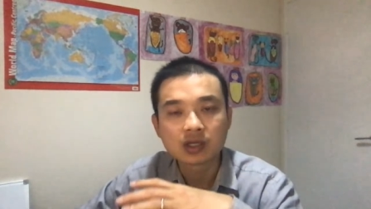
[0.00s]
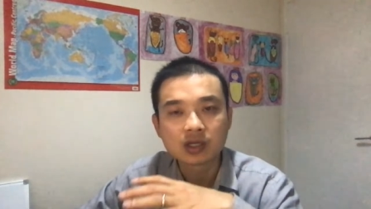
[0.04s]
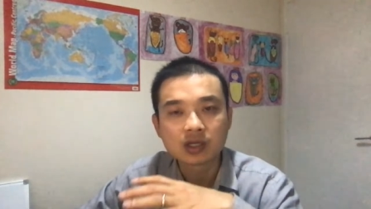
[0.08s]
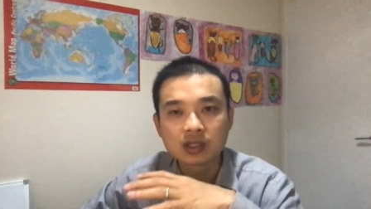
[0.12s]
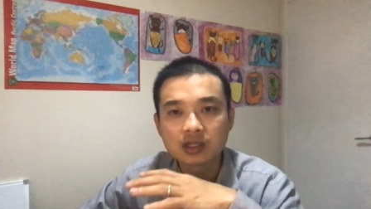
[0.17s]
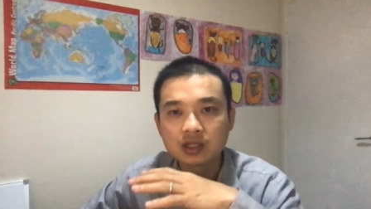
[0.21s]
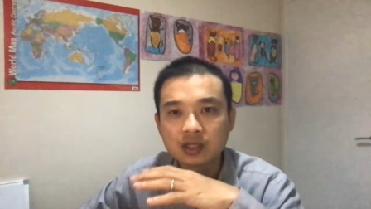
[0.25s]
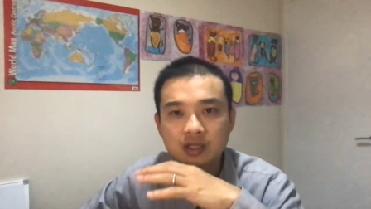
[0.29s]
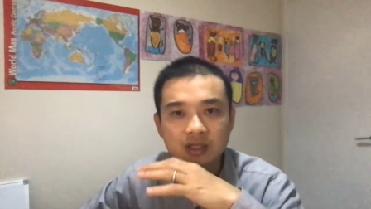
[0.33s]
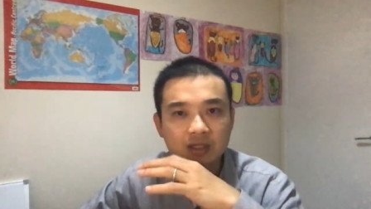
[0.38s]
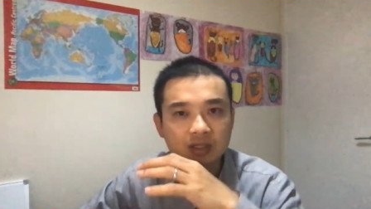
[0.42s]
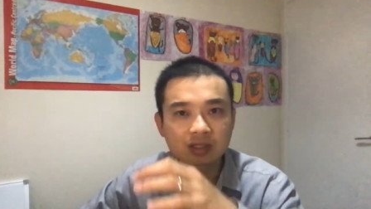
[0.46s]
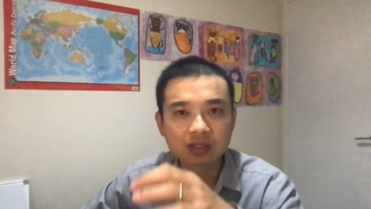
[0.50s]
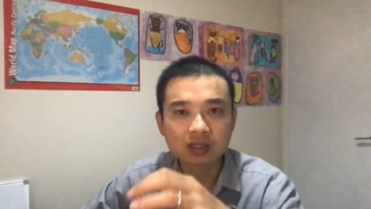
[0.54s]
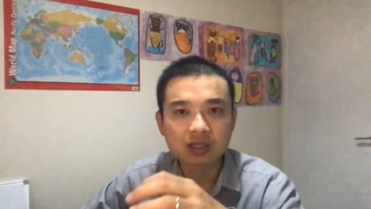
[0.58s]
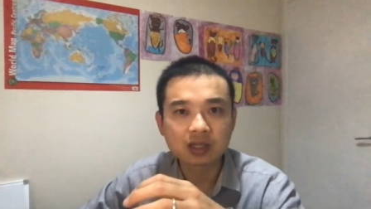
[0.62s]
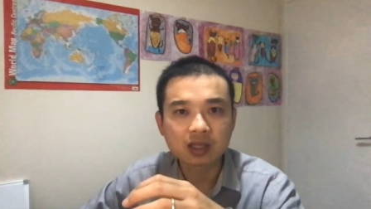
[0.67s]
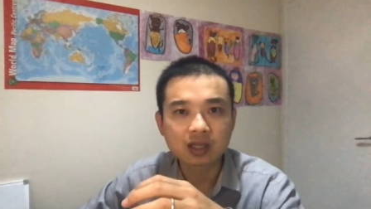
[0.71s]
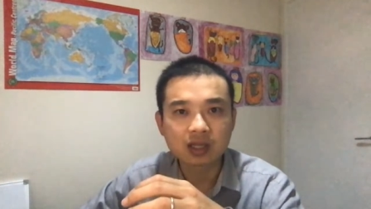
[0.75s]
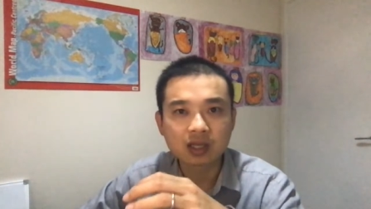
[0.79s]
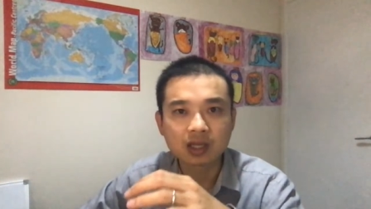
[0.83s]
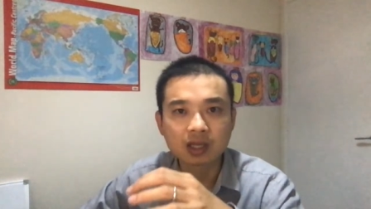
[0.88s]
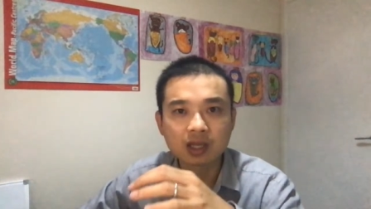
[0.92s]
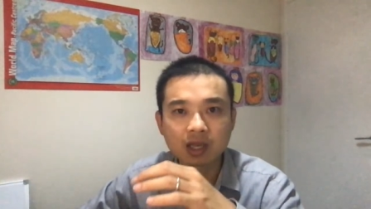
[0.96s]
this
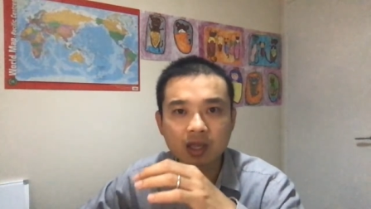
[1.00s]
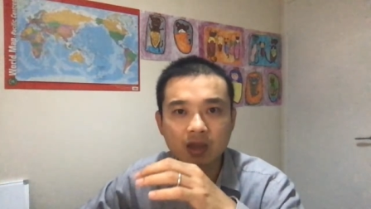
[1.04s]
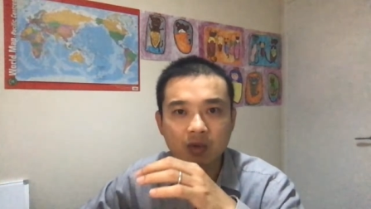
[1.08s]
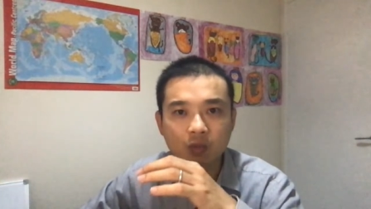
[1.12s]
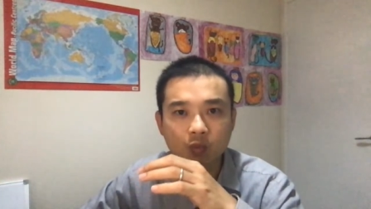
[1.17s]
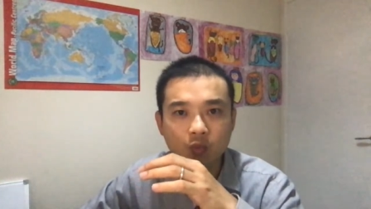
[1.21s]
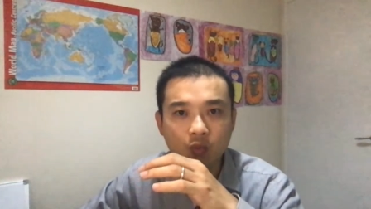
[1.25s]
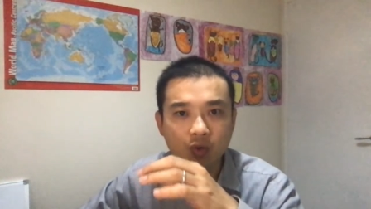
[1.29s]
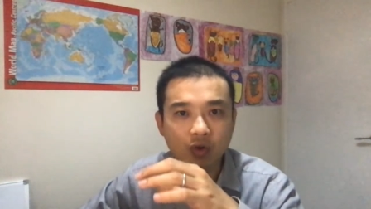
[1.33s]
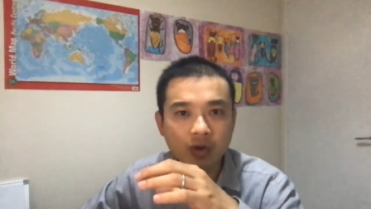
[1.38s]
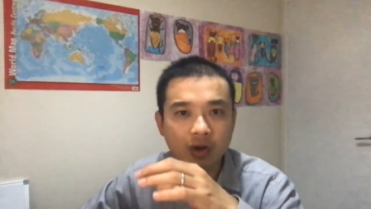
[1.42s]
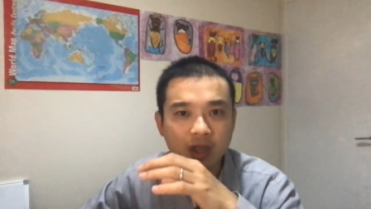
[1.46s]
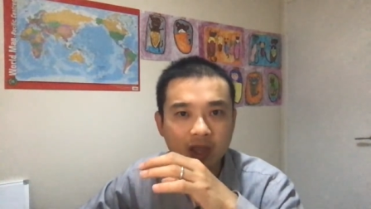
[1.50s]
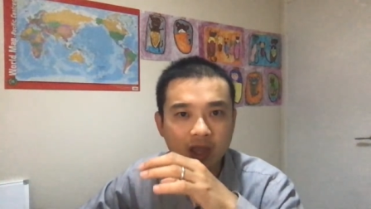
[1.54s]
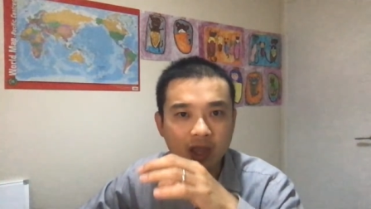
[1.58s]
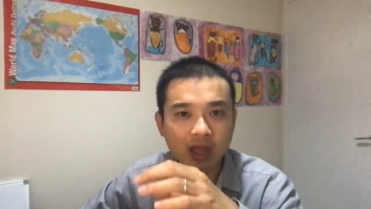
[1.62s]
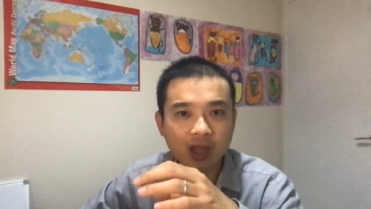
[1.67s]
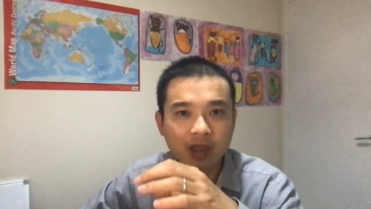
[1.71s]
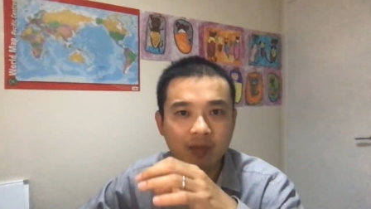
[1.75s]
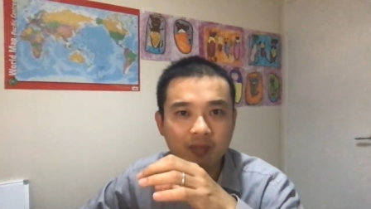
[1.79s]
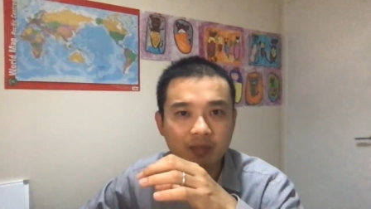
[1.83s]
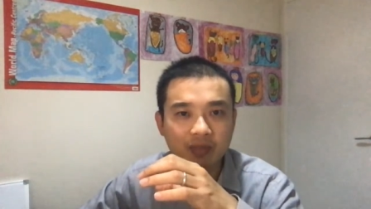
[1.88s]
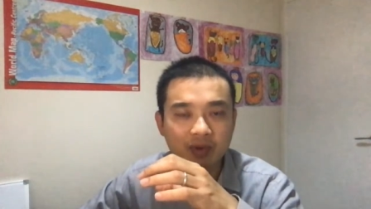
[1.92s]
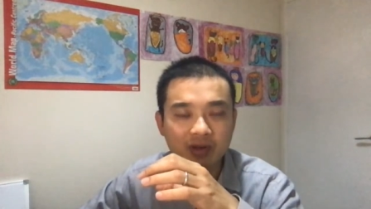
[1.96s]
thing it won't
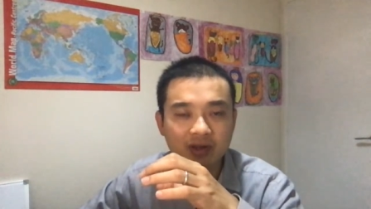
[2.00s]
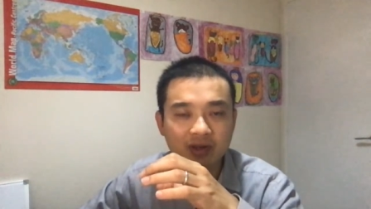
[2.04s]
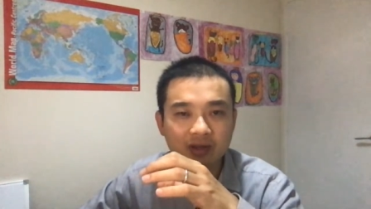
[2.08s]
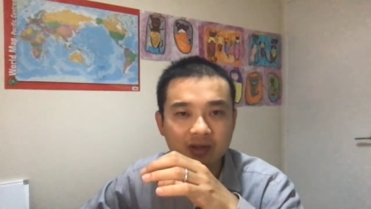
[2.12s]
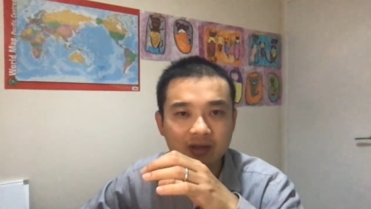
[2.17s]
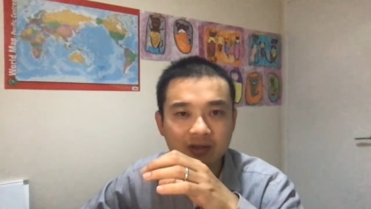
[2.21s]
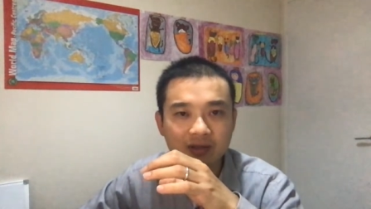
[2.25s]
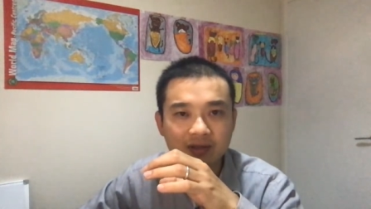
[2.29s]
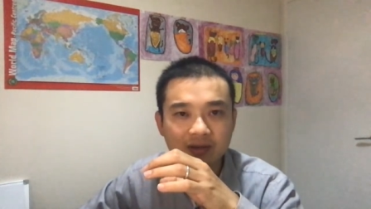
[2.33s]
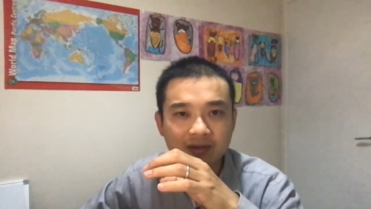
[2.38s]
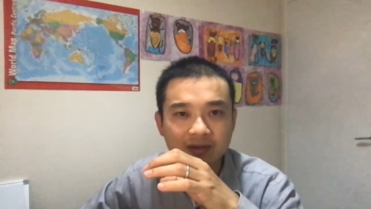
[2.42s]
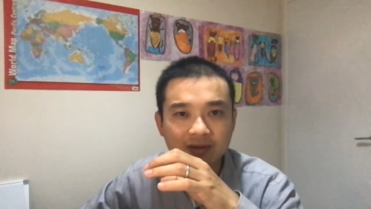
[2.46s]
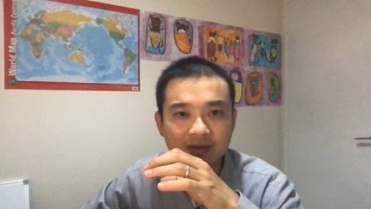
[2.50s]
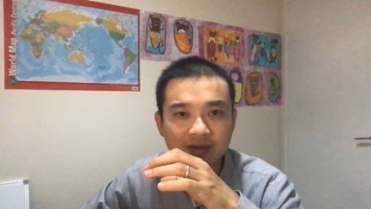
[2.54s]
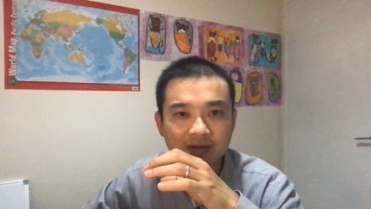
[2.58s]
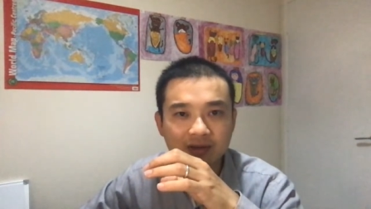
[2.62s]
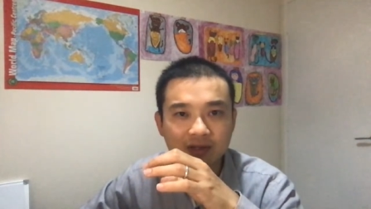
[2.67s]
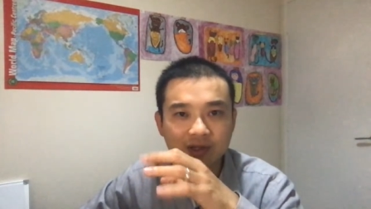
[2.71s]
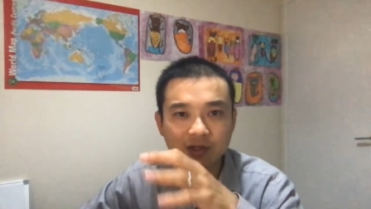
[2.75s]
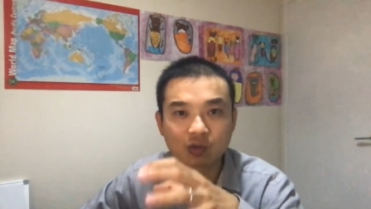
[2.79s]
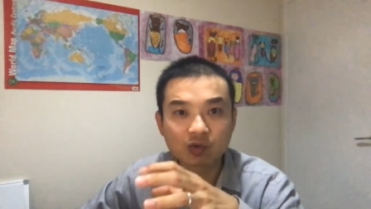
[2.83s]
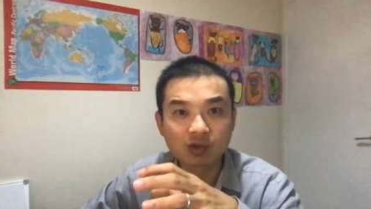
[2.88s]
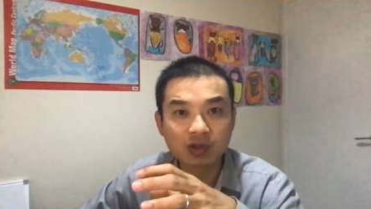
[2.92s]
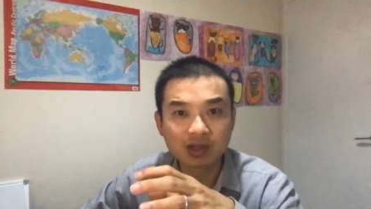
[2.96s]
happen in
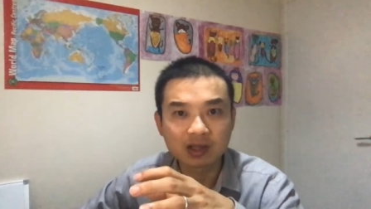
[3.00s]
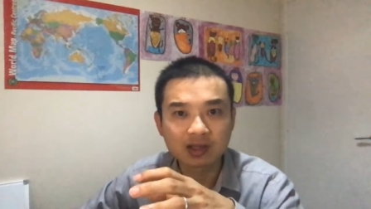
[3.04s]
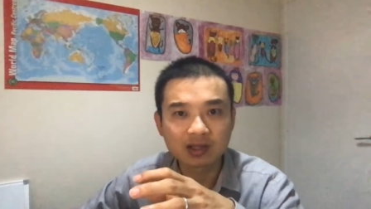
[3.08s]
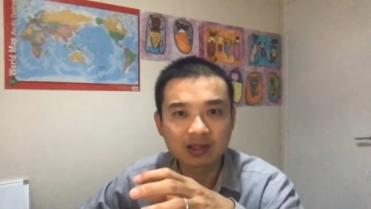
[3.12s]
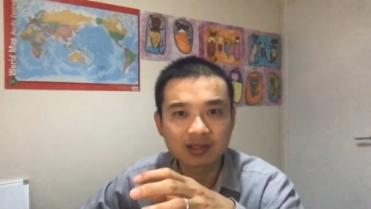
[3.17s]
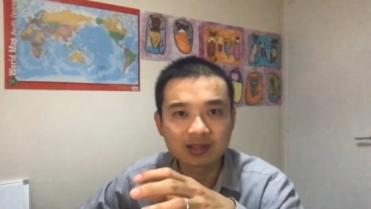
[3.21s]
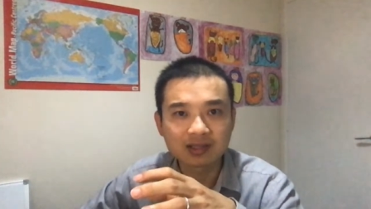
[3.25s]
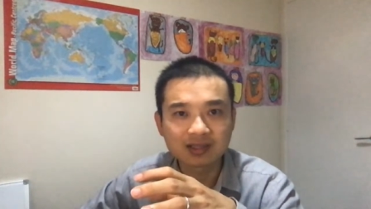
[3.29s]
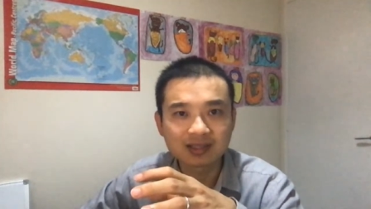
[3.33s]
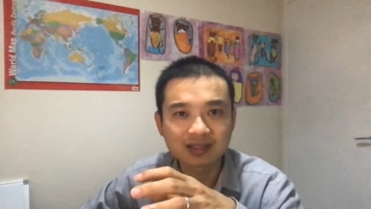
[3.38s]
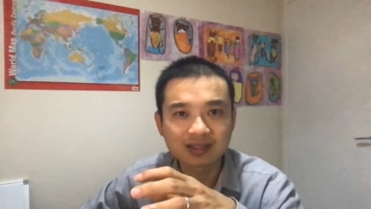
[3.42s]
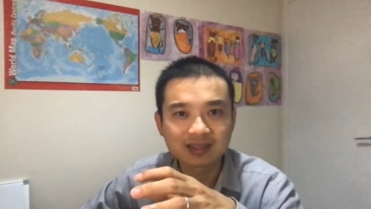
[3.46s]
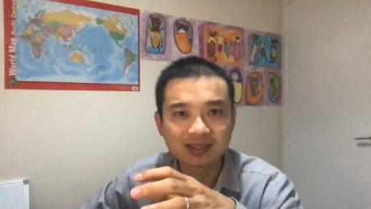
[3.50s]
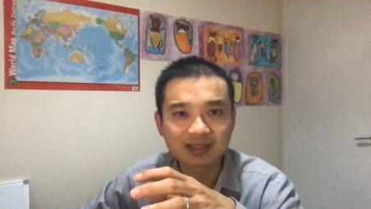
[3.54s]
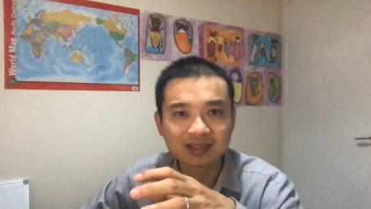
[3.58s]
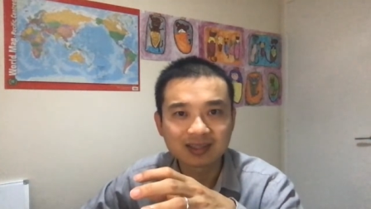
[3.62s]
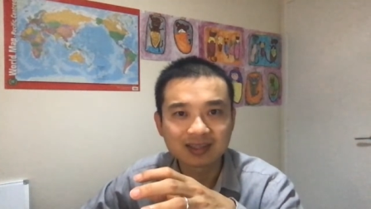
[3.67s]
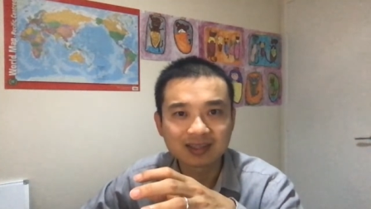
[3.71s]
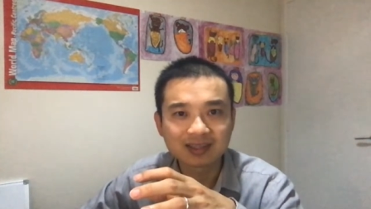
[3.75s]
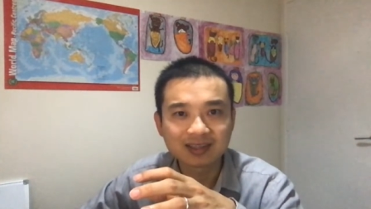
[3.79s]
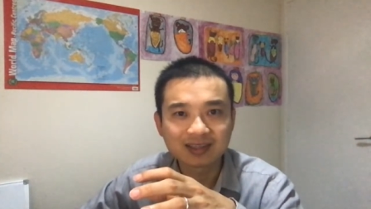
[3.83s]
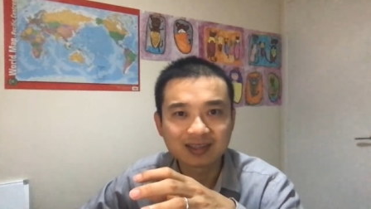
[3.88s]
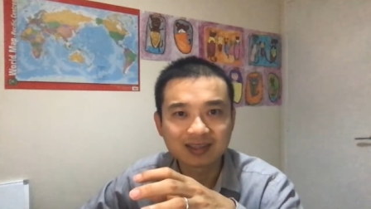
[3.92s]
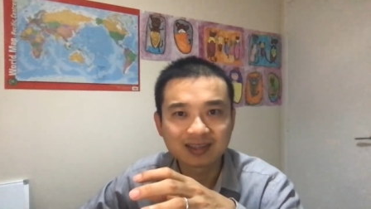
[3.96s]
little kids.
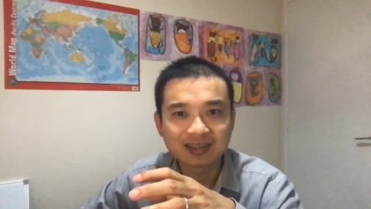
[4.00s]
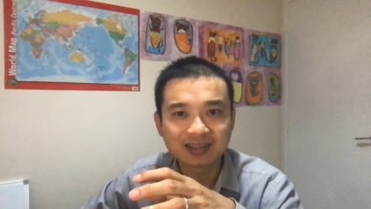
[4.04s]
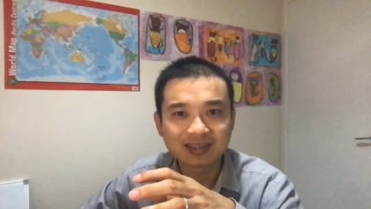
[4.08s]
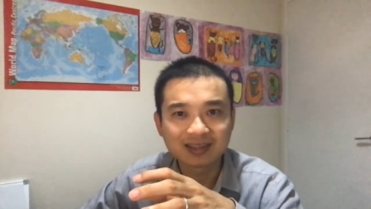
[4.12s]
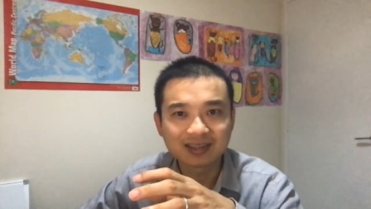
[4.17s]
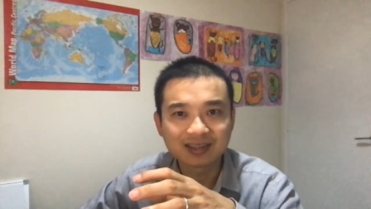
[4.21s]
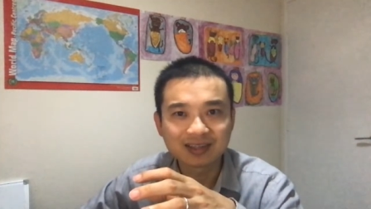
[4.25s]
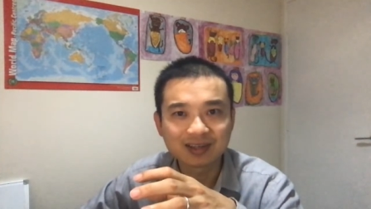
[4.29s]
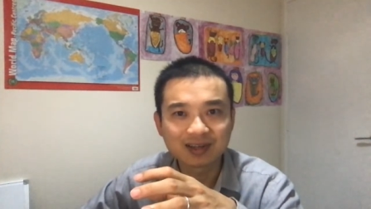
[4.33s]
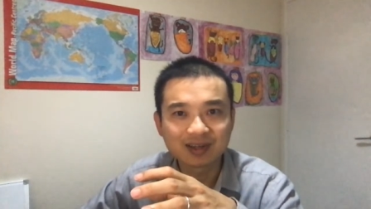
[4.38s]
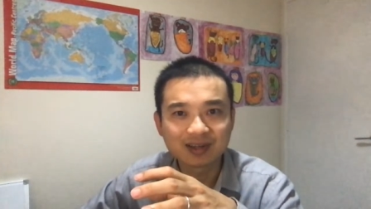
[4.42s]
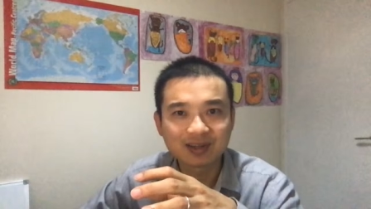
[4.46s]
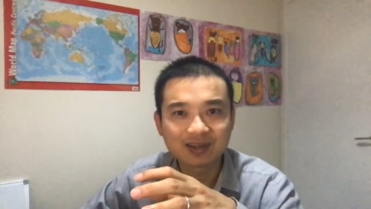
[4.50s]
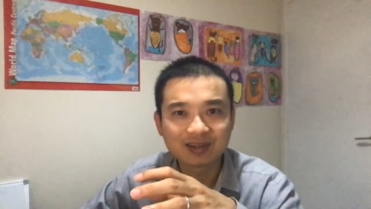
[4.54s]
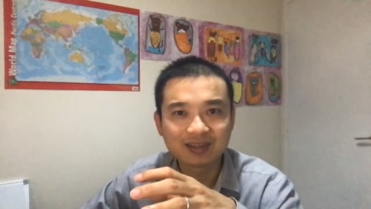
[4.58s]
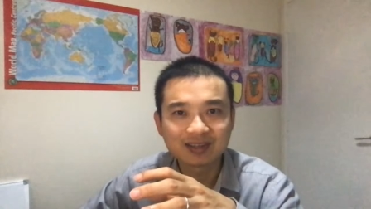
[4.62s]
You know,